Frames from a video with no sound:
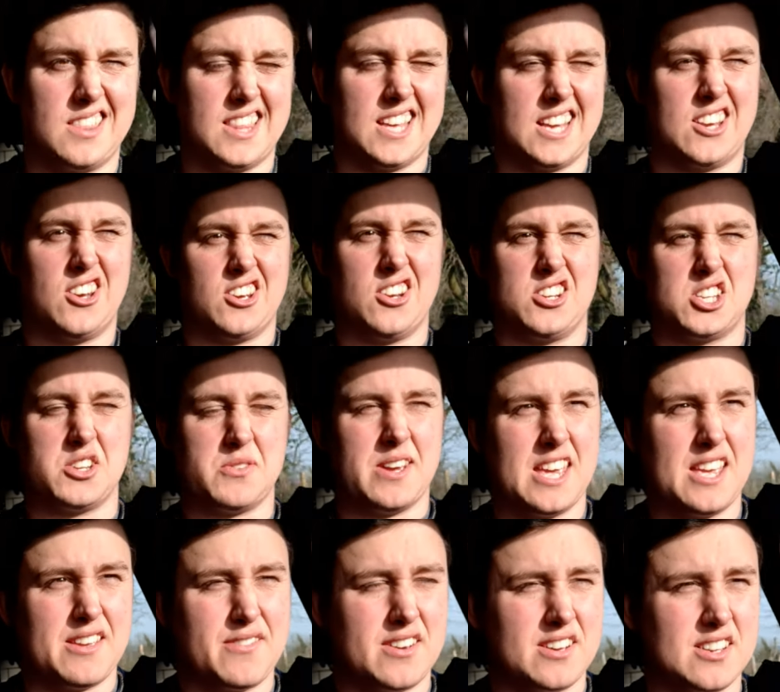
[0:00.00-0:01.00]
they couldn't do it
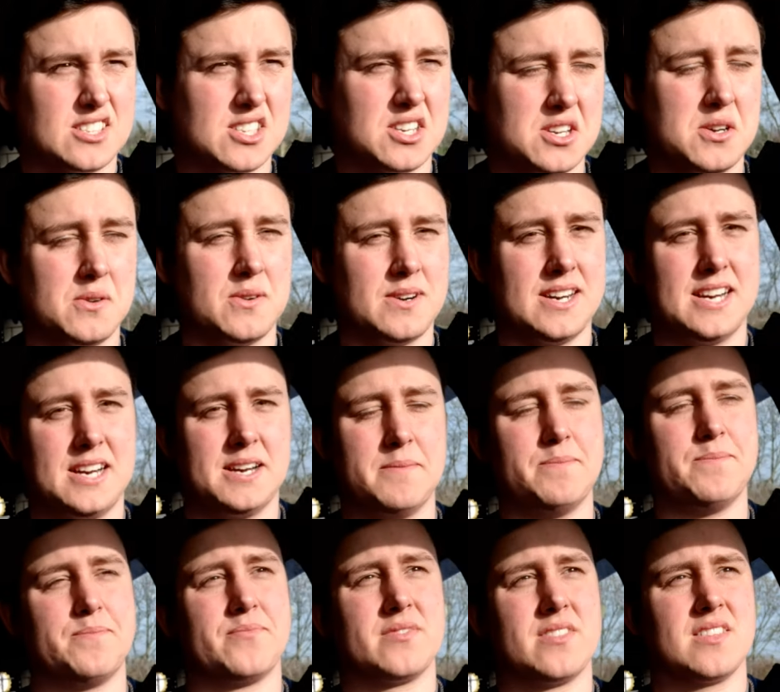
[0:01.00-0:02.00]
either. So
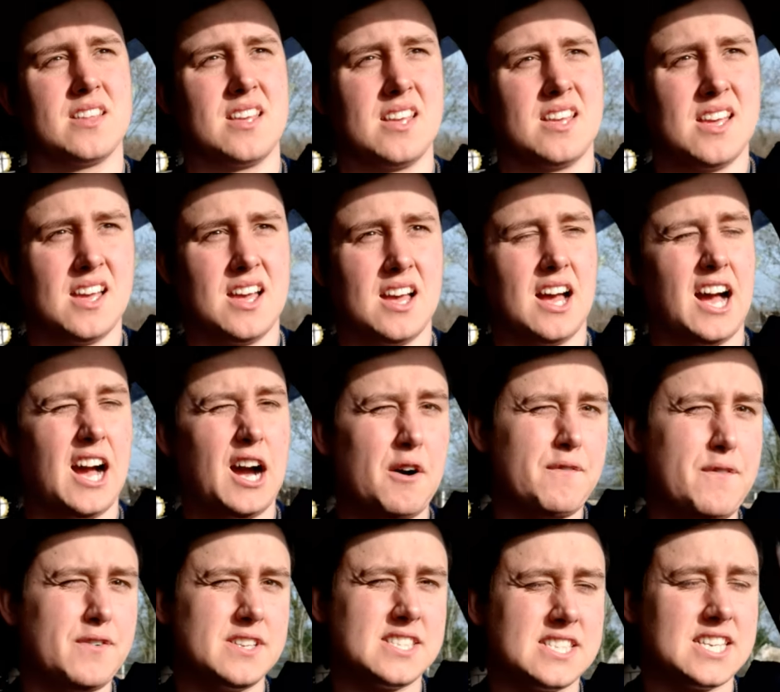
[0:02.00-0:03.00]
um,
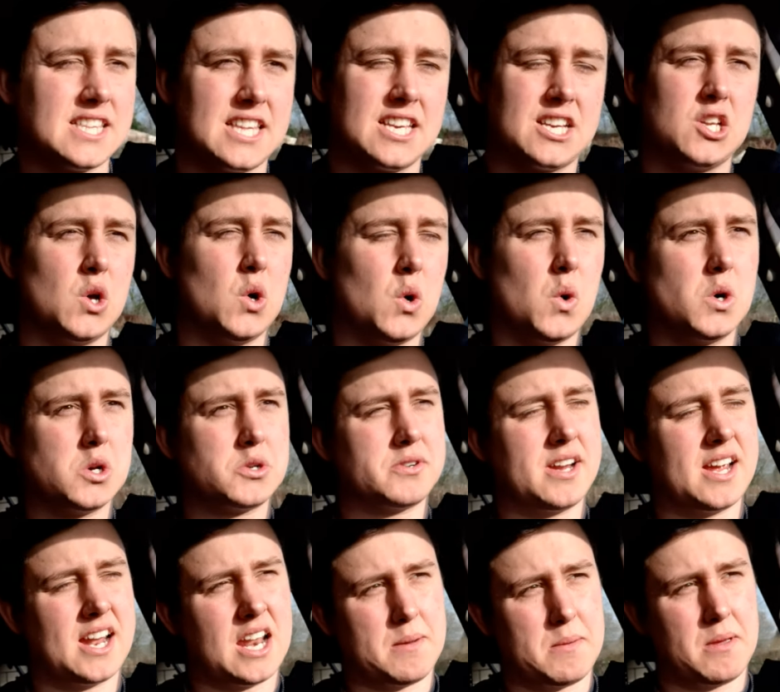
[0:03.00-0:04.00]
Halford said they can order
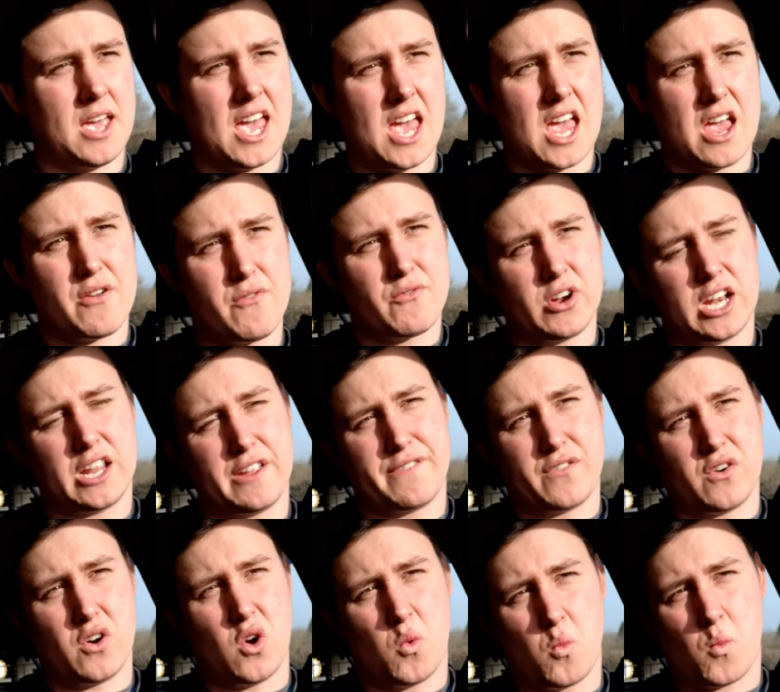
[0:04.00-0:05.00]
it and it'll be here ready
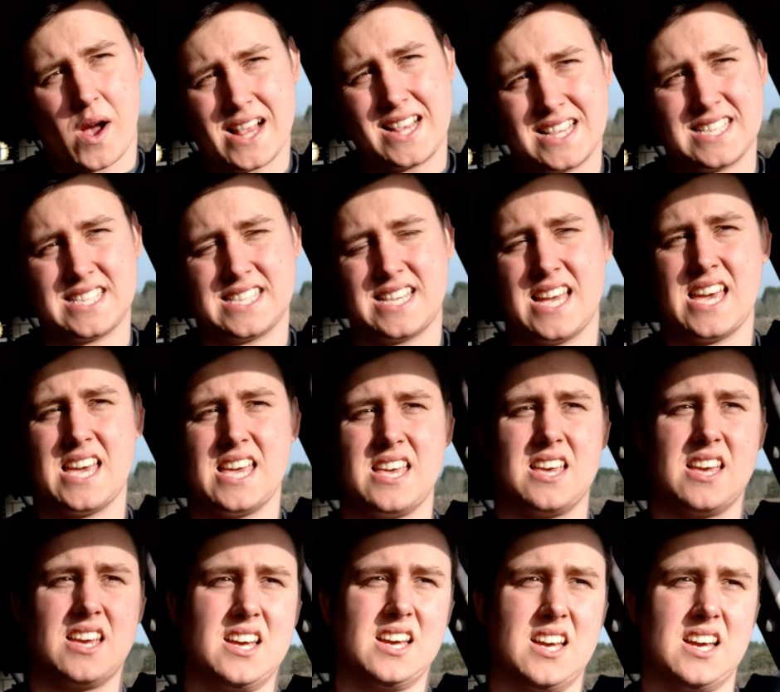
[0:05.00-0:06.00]
for Wednesday.
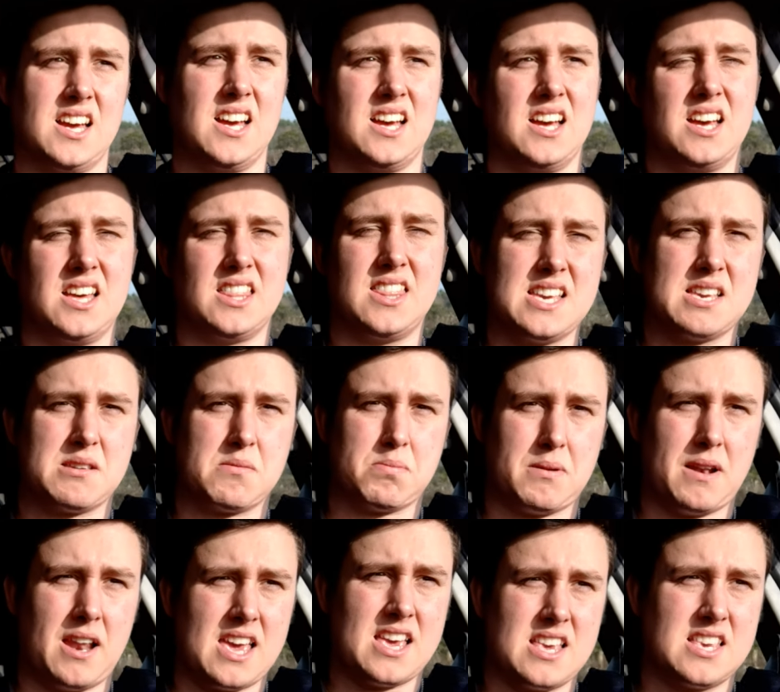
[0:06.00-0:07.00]
Uh, this
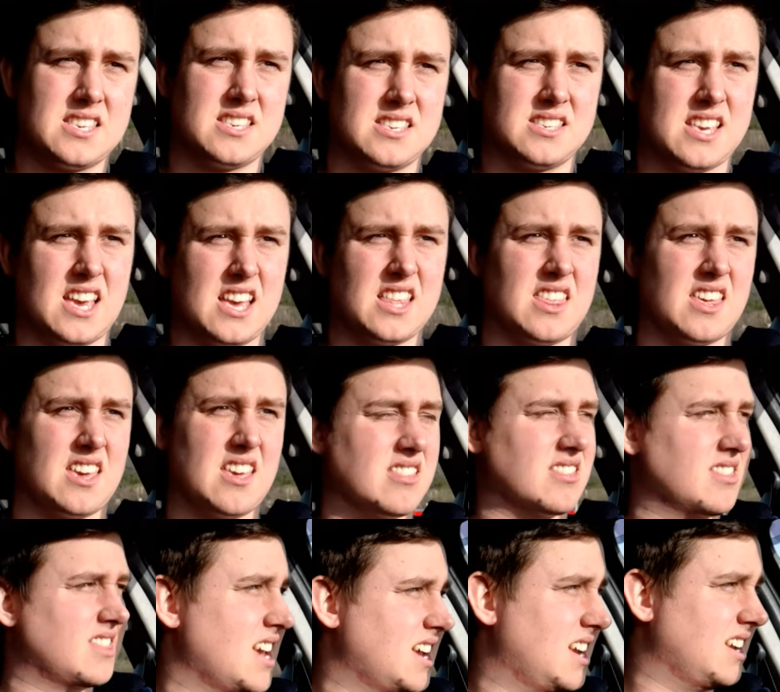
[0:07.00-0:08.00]
place said that
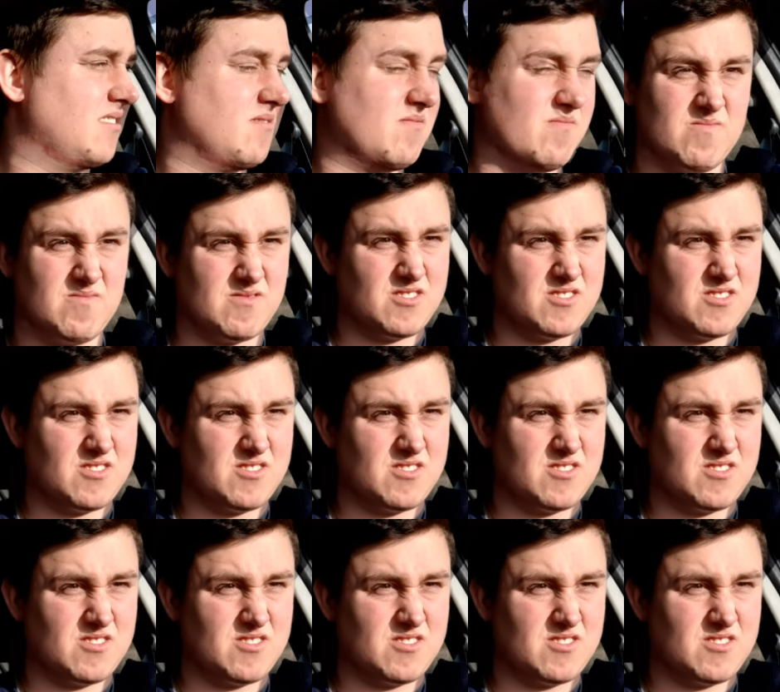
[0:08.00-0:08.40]
they